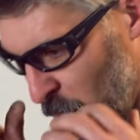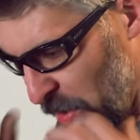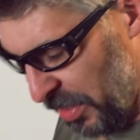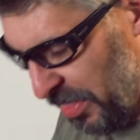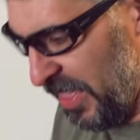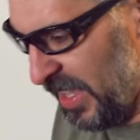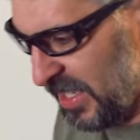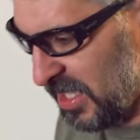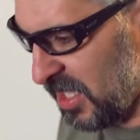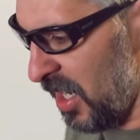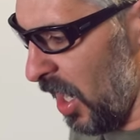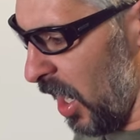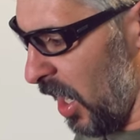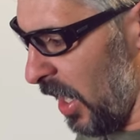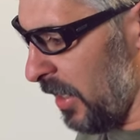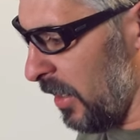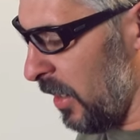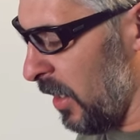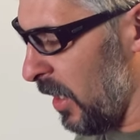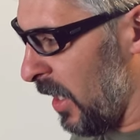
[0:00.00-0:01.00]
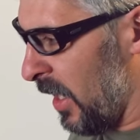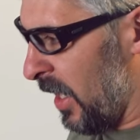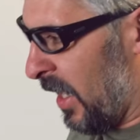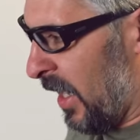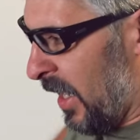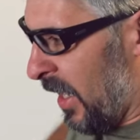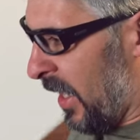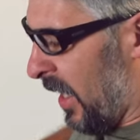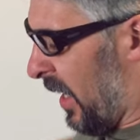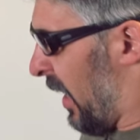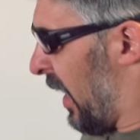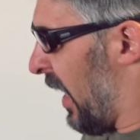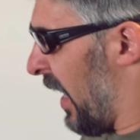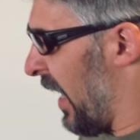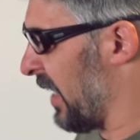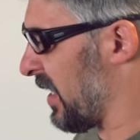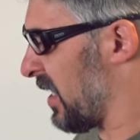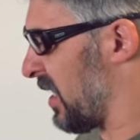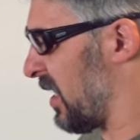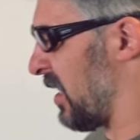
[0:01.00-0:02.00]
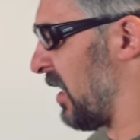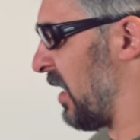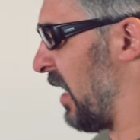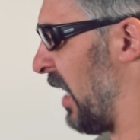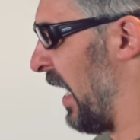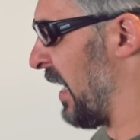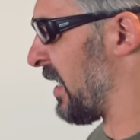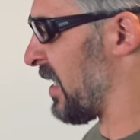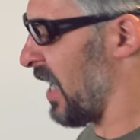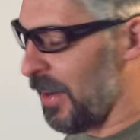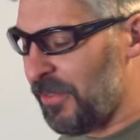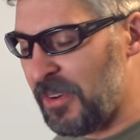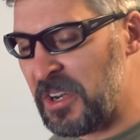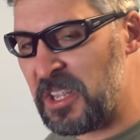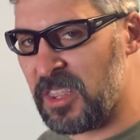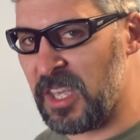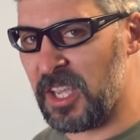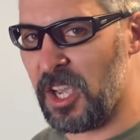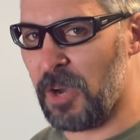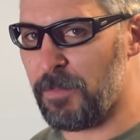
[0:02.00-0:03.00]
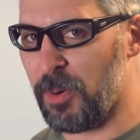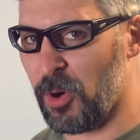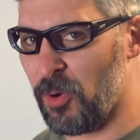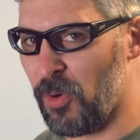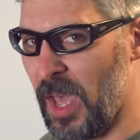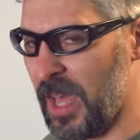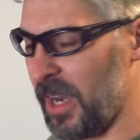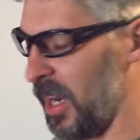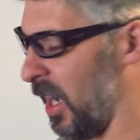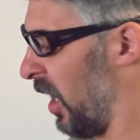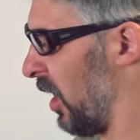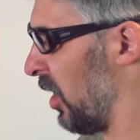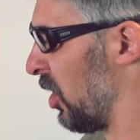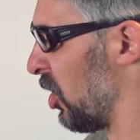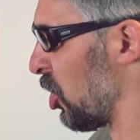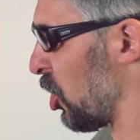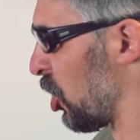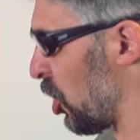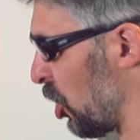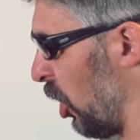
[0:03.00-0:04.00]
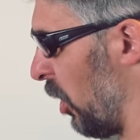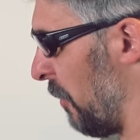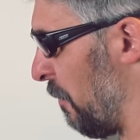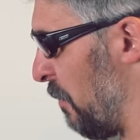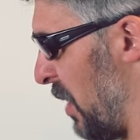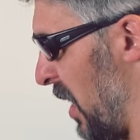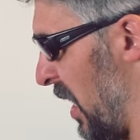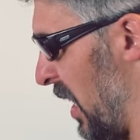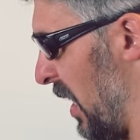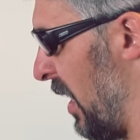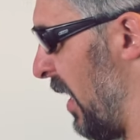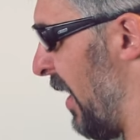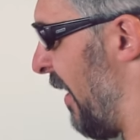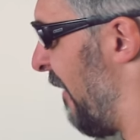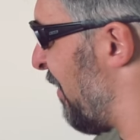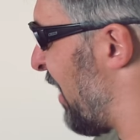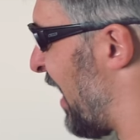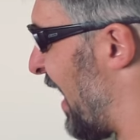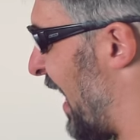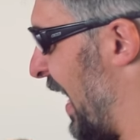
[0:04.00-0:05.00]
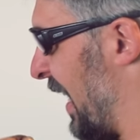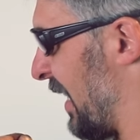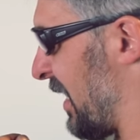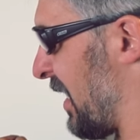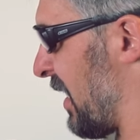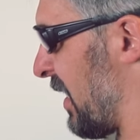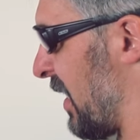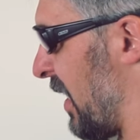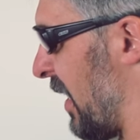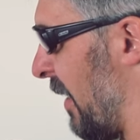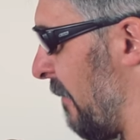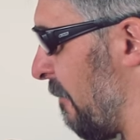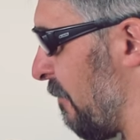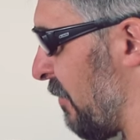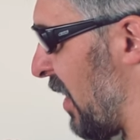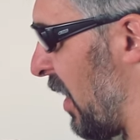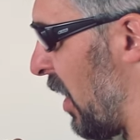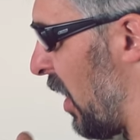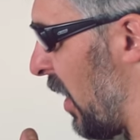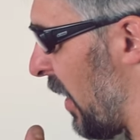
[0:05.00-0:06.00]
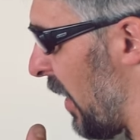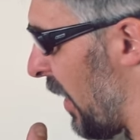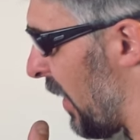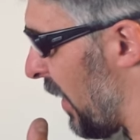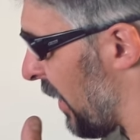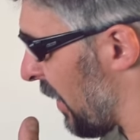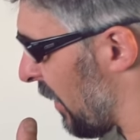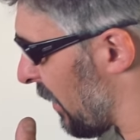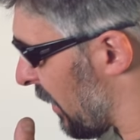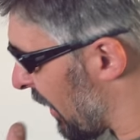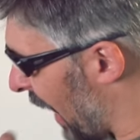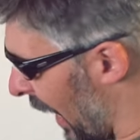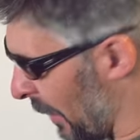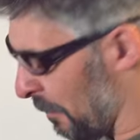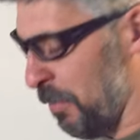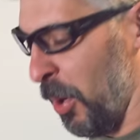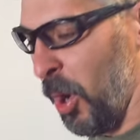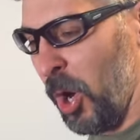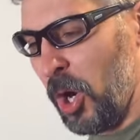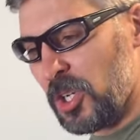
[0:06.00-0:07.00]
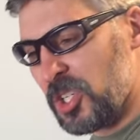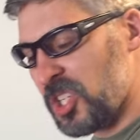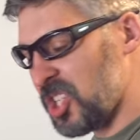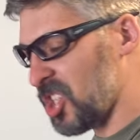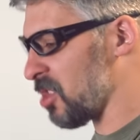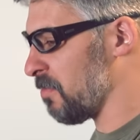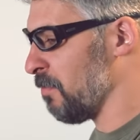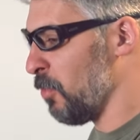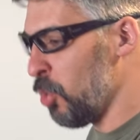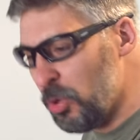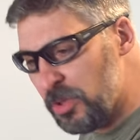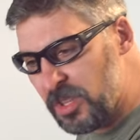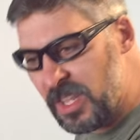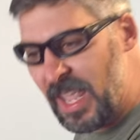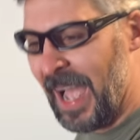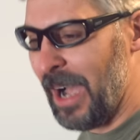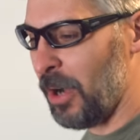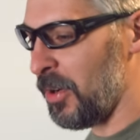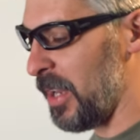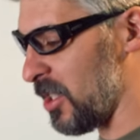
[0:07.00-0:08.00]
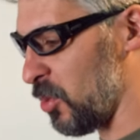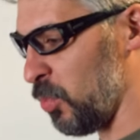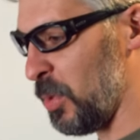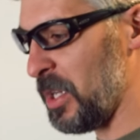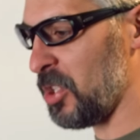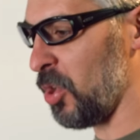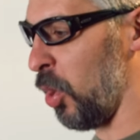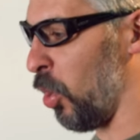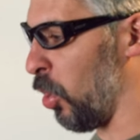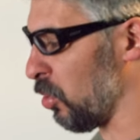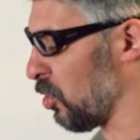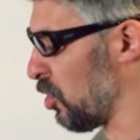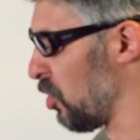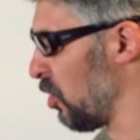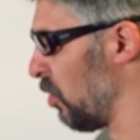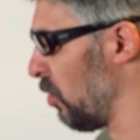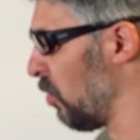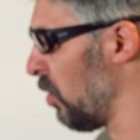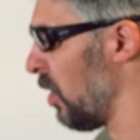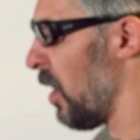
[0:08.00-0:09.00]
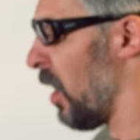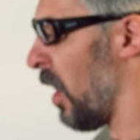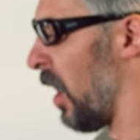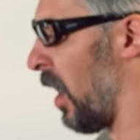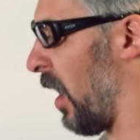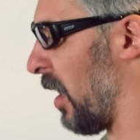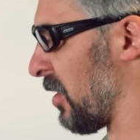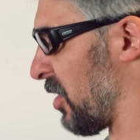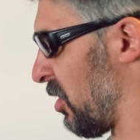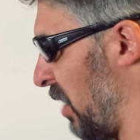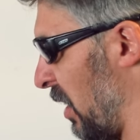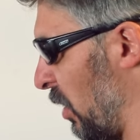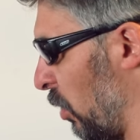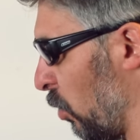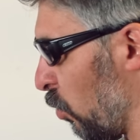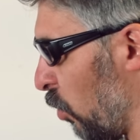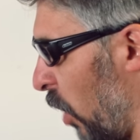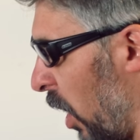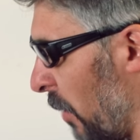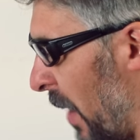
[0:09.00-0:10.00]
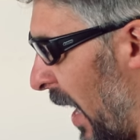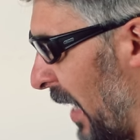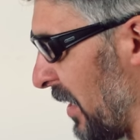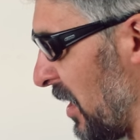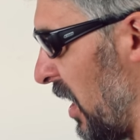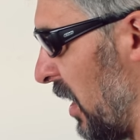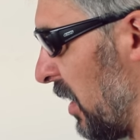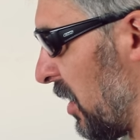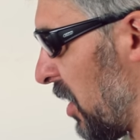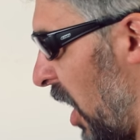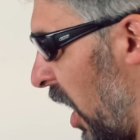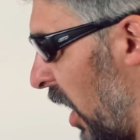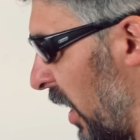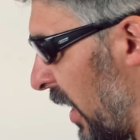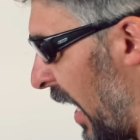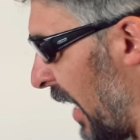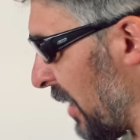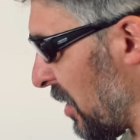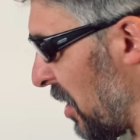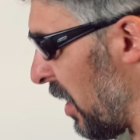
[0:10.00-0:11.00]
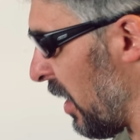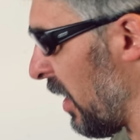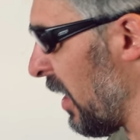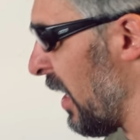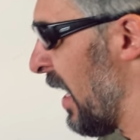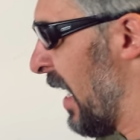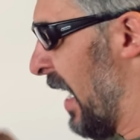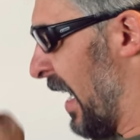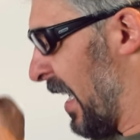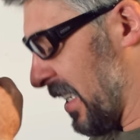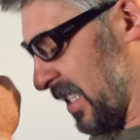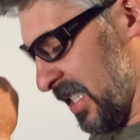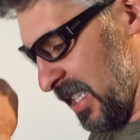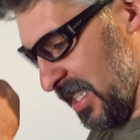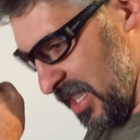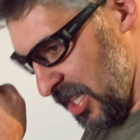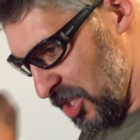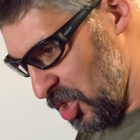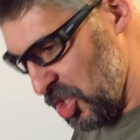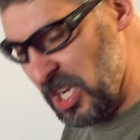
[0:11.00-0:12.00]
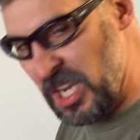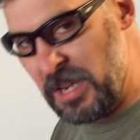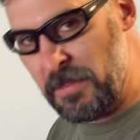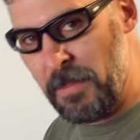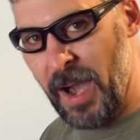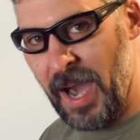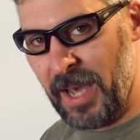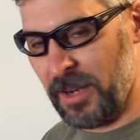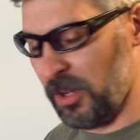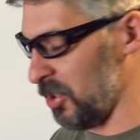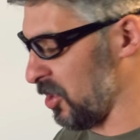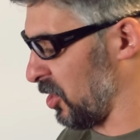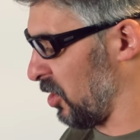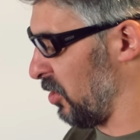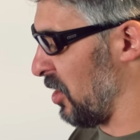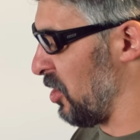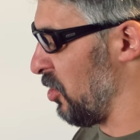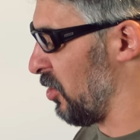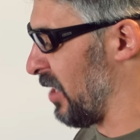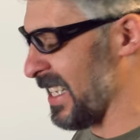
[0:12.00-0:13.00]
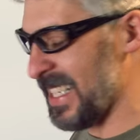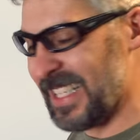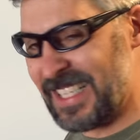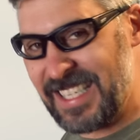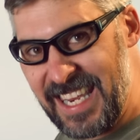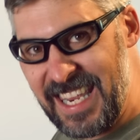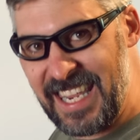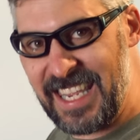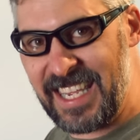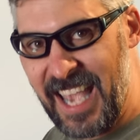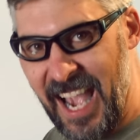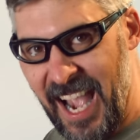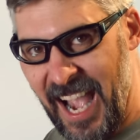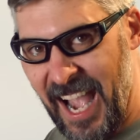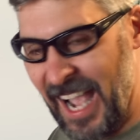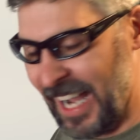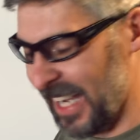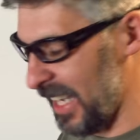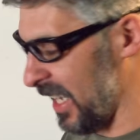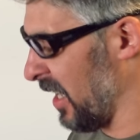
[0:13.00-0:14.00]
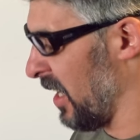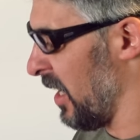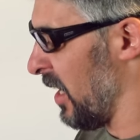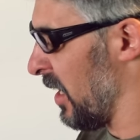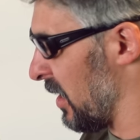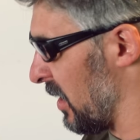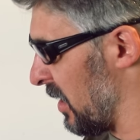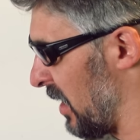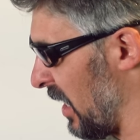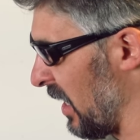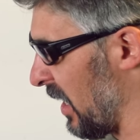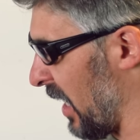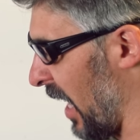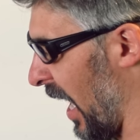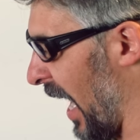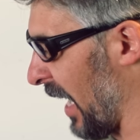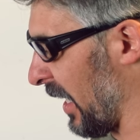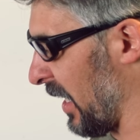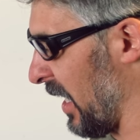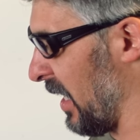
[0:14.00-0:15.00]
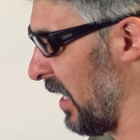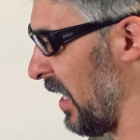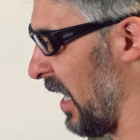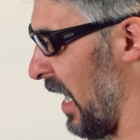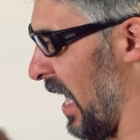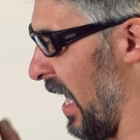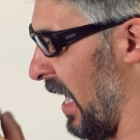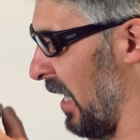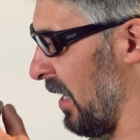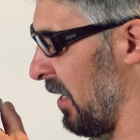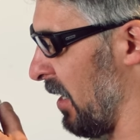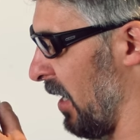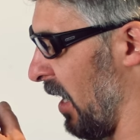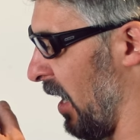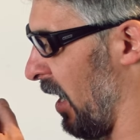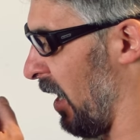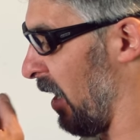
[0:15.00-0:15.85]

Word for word: With this gun, it's everything a Beretta should be. It's got parts smoothed out as we told you, so they don't rub on you and cut on you. This is the G model so that you can decock decock it and